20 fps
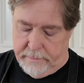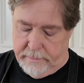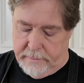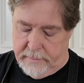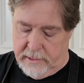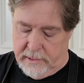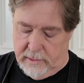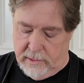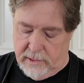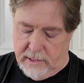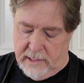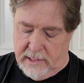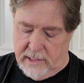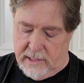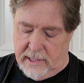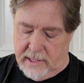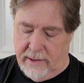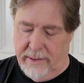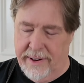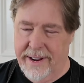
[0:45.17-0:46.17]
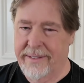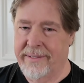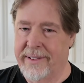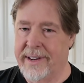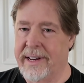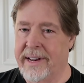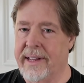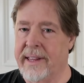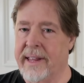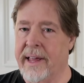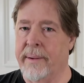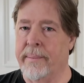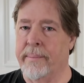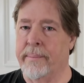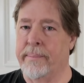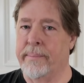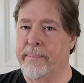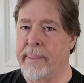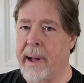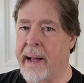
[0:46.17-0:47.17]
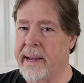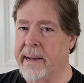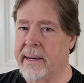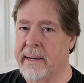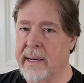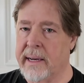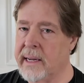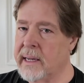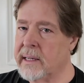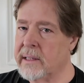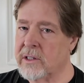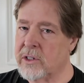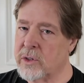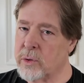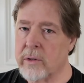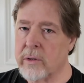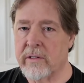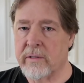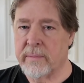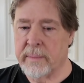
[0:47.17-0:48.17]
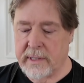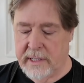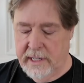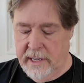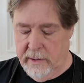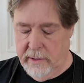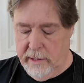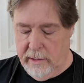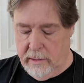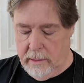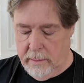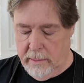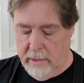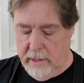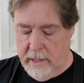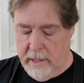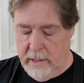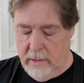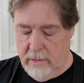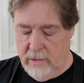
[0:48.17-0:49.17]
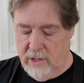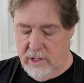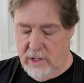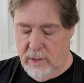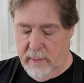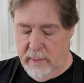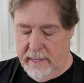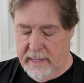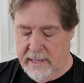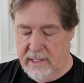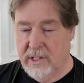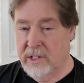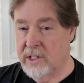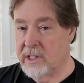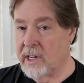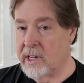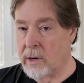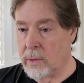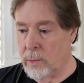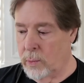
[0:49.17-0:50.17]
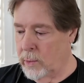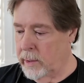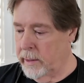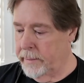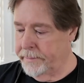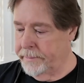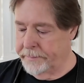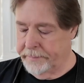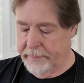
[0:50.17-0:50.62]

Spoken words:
So since I don't have any of that binding sort of material, I'm going to use 2 eggs instead of 1.